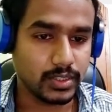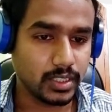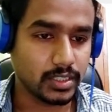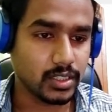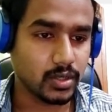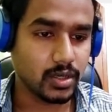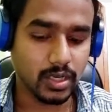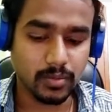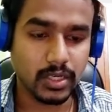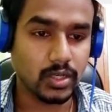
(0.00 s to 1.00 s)
just
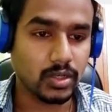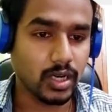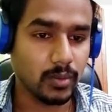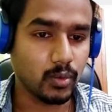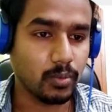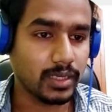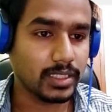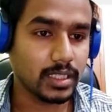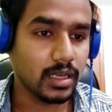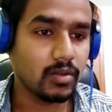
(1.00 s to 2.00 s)
coming up to my
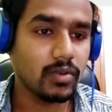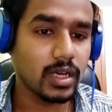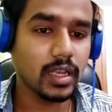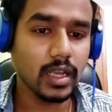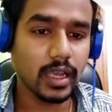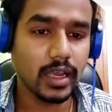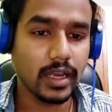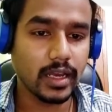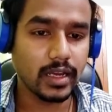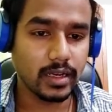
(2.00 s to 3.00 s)
server,
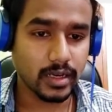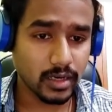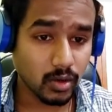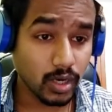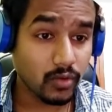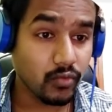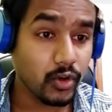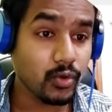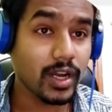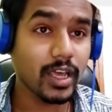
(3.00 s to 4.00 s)
and okay, we
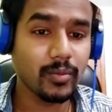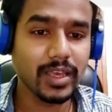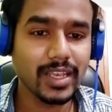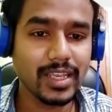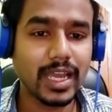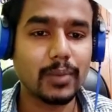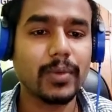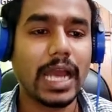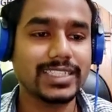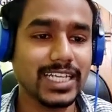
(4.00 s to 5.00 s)
do not have any
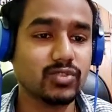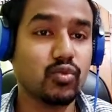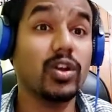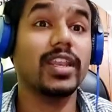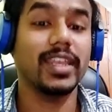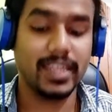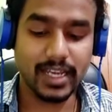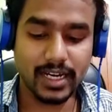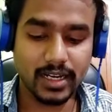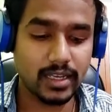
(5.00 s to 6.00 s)
Ajax folder
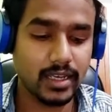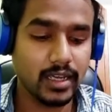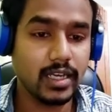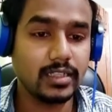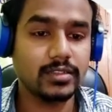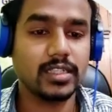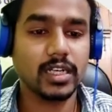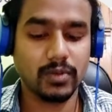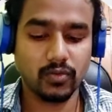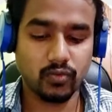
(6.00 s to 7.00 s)
yet inside
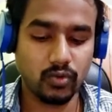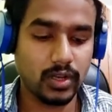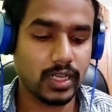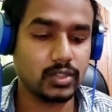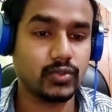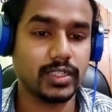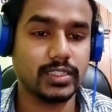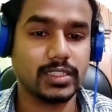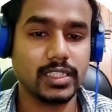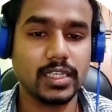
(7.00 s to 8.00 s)
our folder. As you can
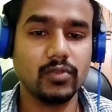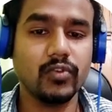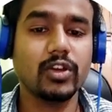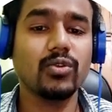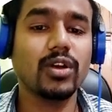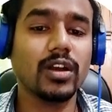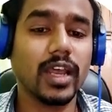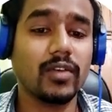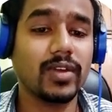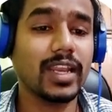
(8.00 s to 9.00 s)
see, we do not
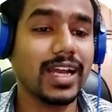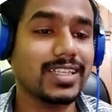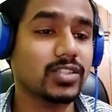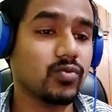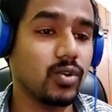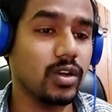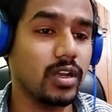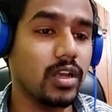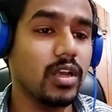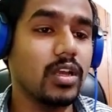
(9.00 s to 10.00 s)
have any Ajax
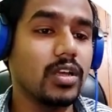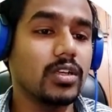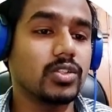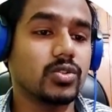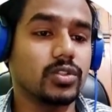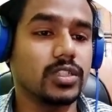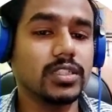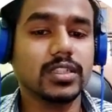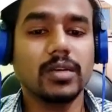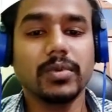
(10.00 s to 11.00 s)
folder. So
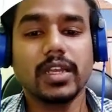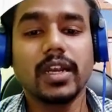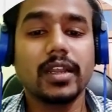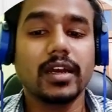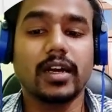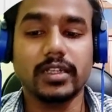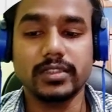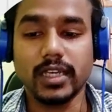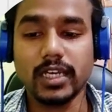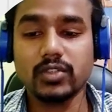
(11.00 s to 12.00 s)
just I am creating a
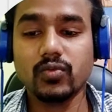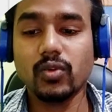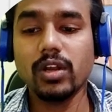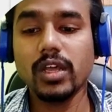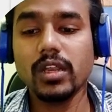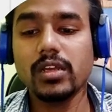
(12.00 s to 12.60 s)
Ajax folder.